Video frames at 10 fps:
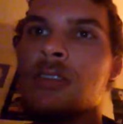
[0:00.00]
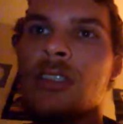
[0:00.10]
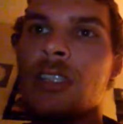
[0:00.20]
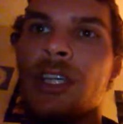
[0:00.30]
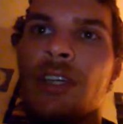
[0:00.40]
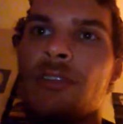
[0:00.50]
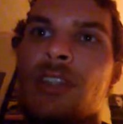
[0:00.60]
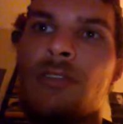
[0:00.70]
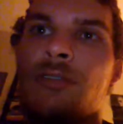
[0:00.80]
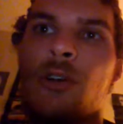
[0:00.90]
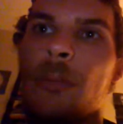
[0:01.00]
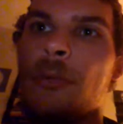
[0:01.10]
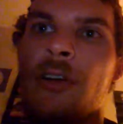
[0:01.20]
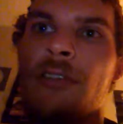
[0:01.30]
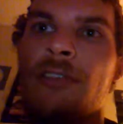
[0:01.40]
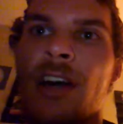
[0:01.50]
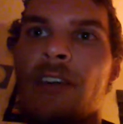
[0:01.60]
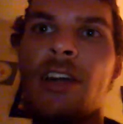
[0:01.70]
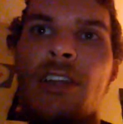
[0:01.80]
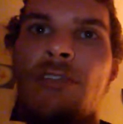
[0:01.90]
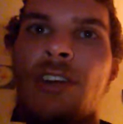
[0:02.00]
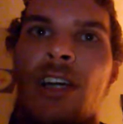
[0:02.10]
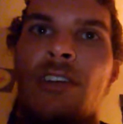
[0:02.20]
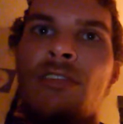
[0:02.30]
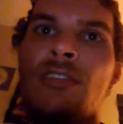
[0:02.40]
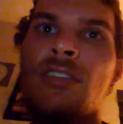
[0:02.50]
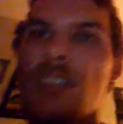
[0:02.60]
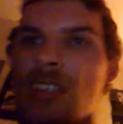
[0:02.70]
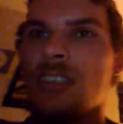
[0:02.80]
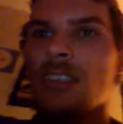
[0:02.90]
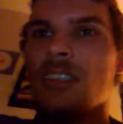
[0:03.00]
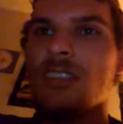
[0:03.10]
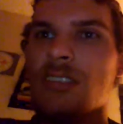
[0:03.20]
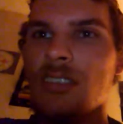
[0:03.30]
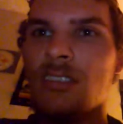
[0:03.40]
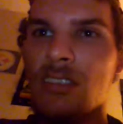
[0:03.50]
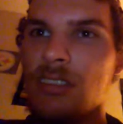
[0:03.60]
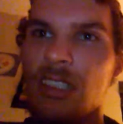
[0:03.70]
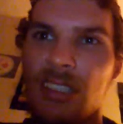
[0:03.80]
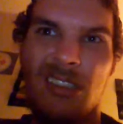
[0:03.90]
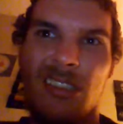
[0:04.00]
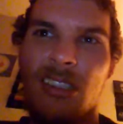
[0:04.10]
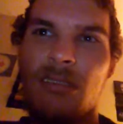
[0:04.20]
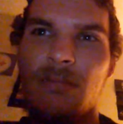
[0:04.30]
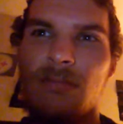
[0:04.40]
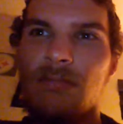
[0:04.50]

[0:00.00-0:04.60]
going to give it a 4.5 out of 5 because it's decent.